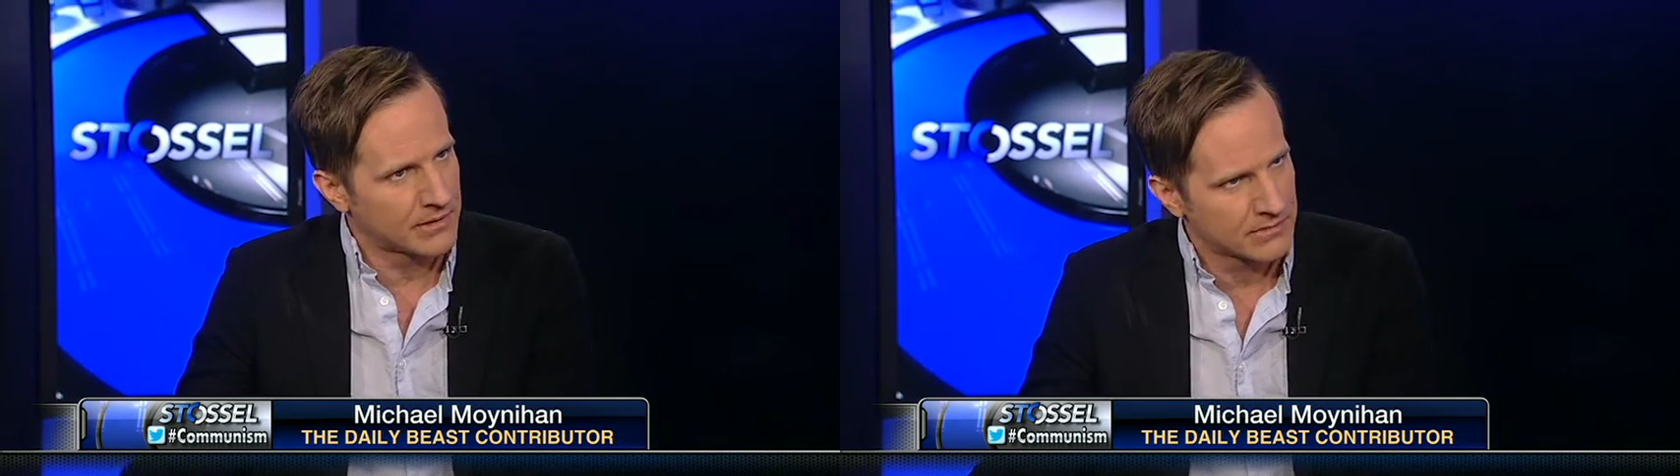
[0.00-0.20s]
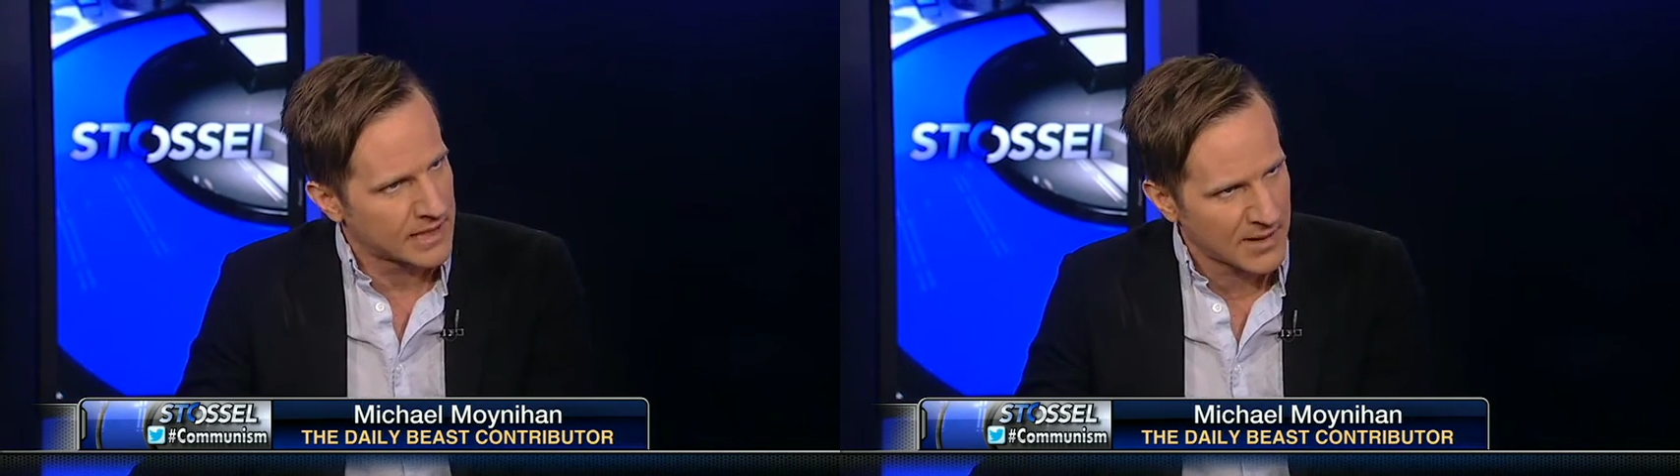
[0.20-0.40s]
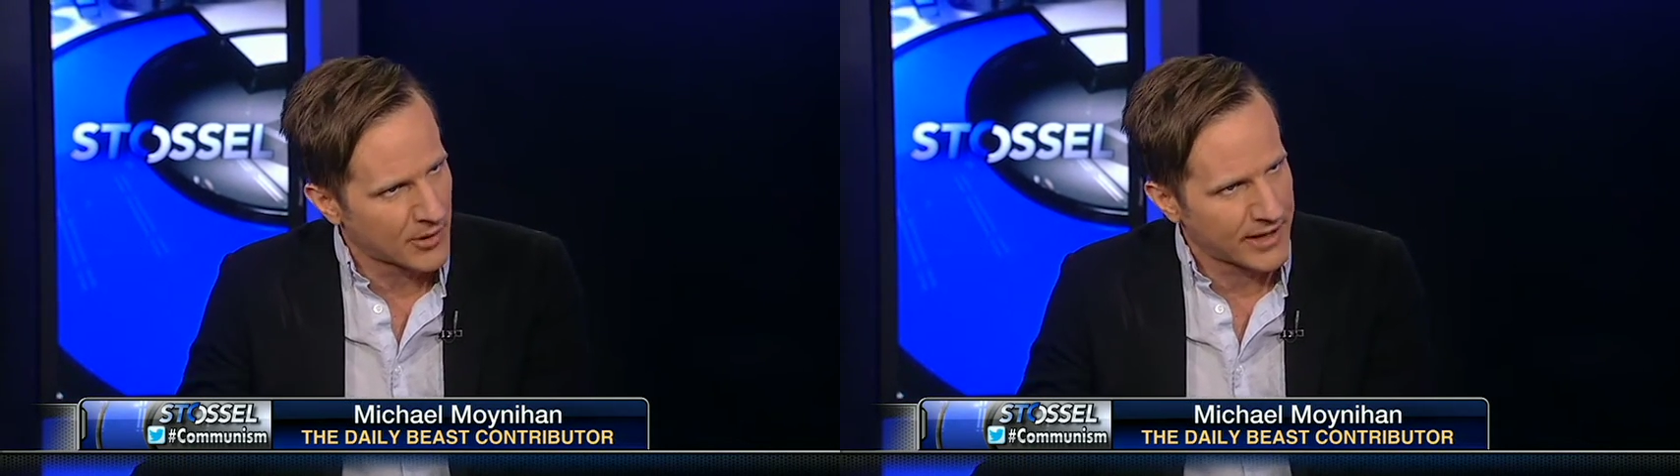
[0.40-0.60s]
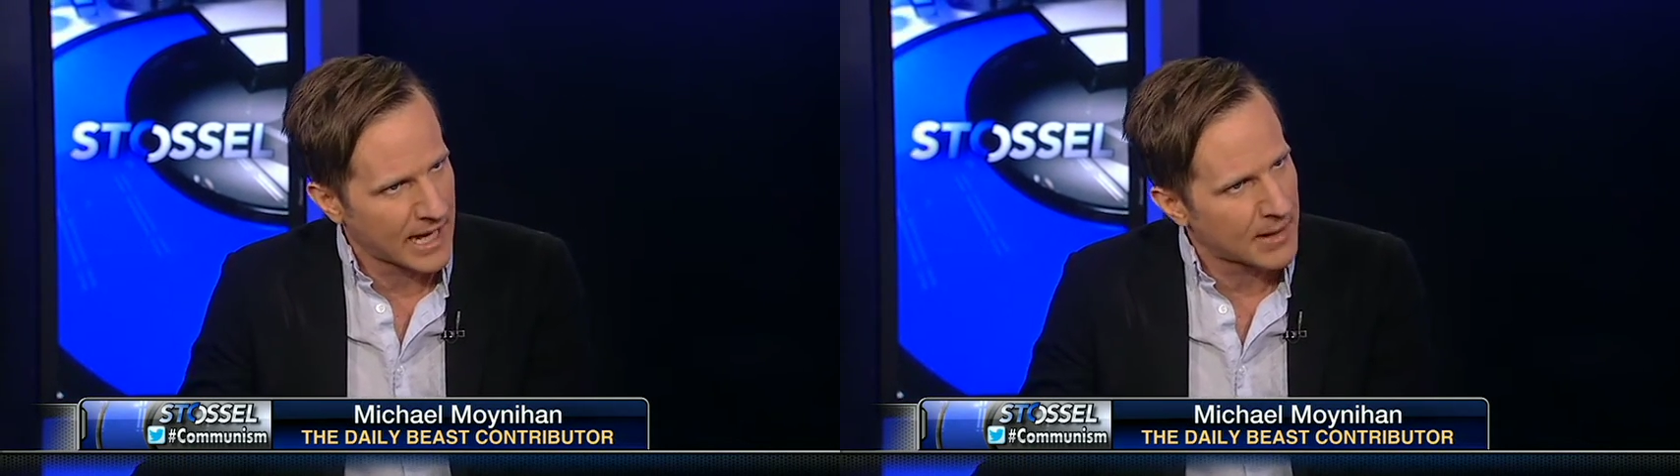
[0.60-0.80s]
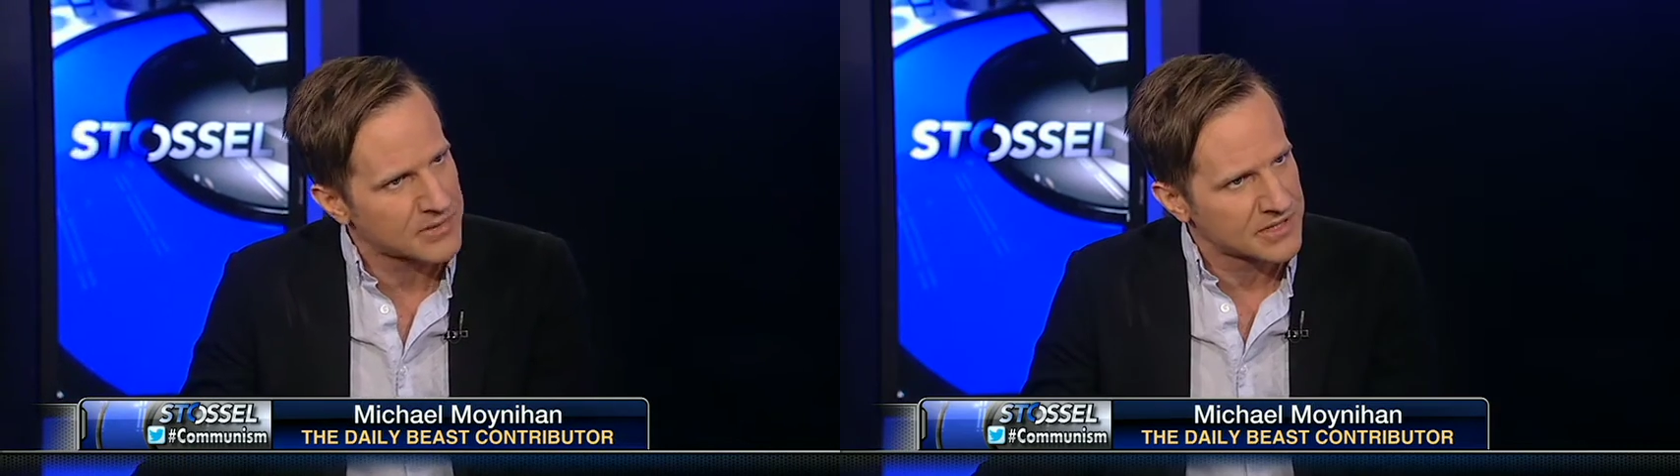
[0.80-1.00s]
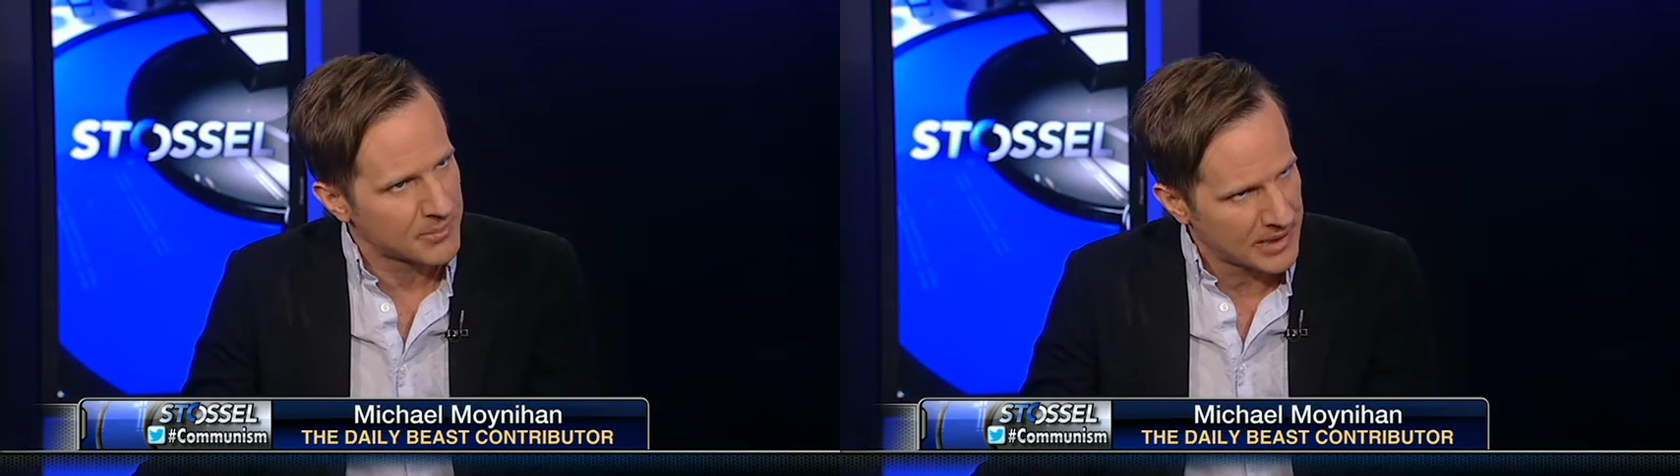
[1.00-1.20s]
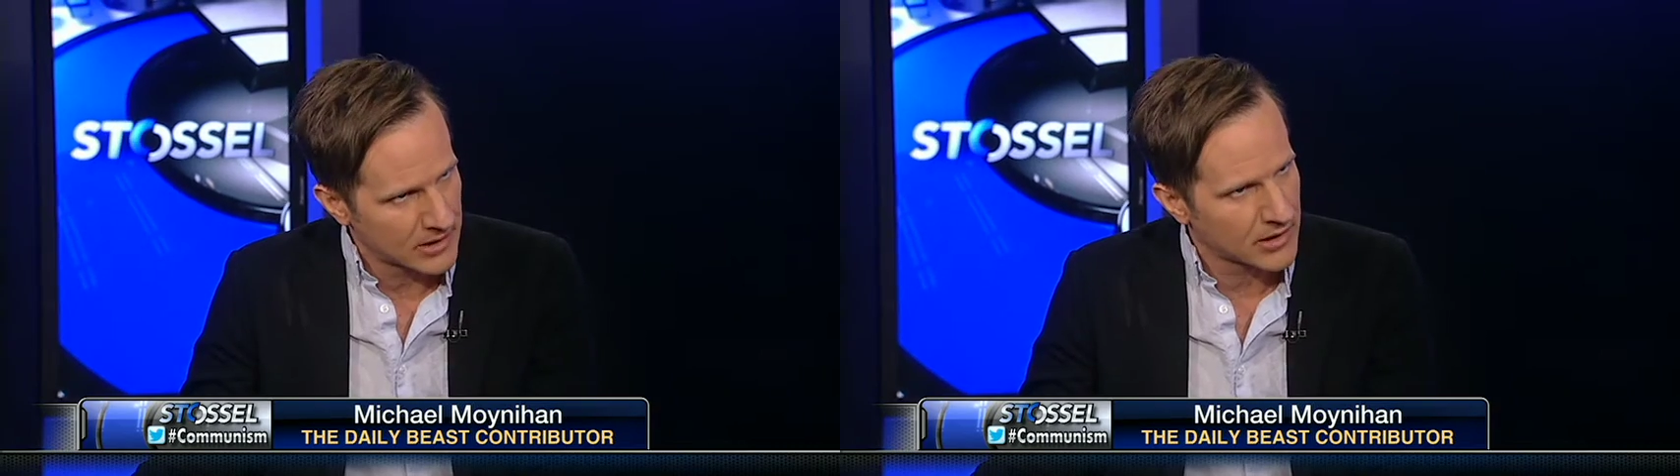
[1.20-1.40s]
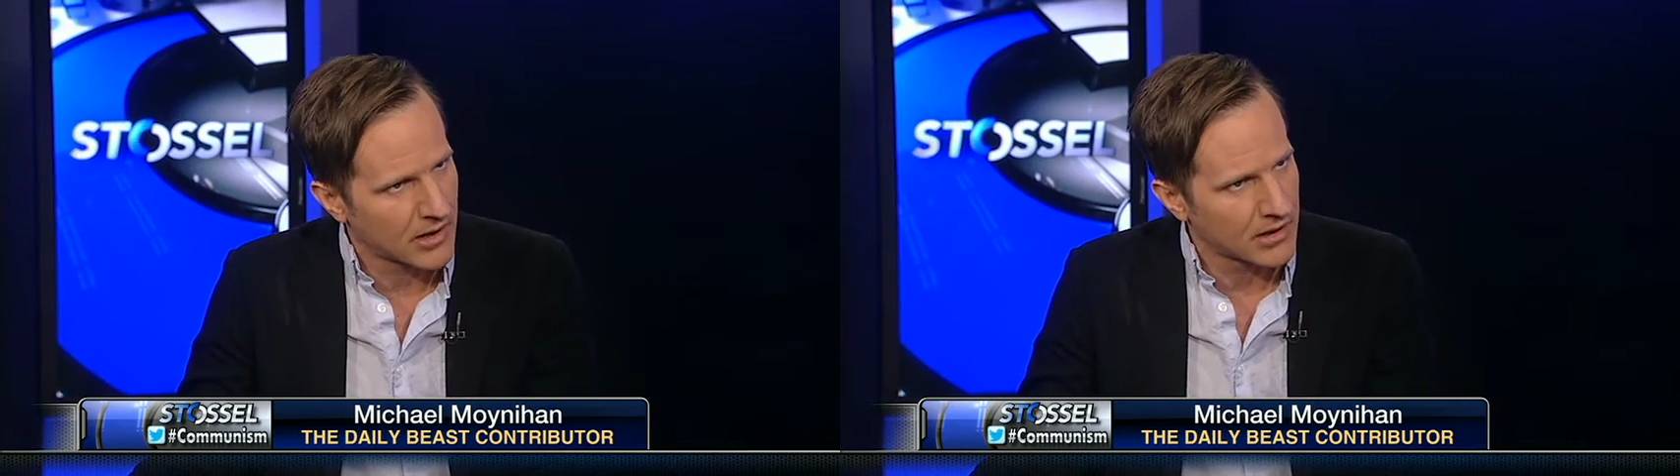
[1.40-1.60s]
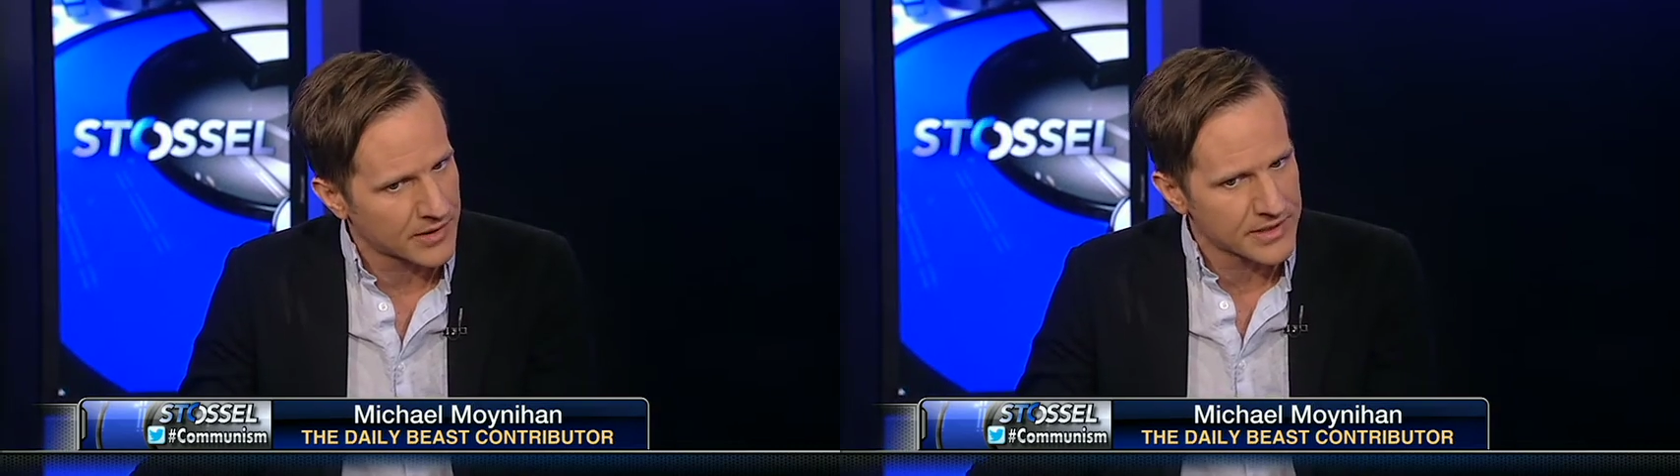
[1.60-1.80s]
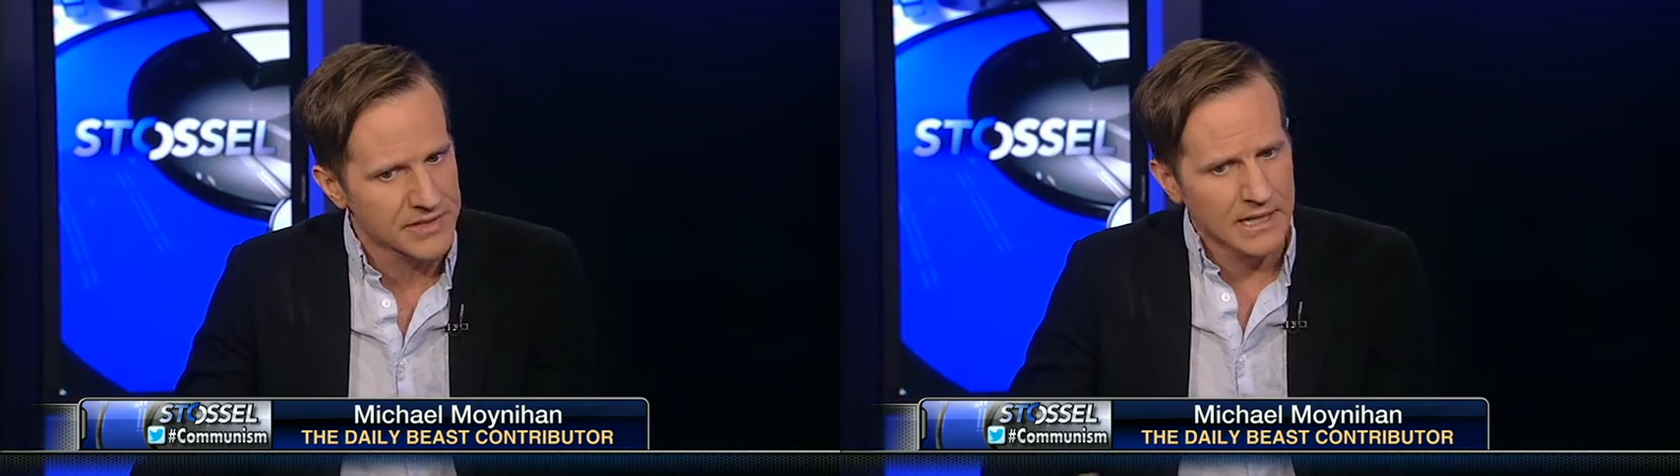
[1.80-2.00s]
labor camps and the penal colonies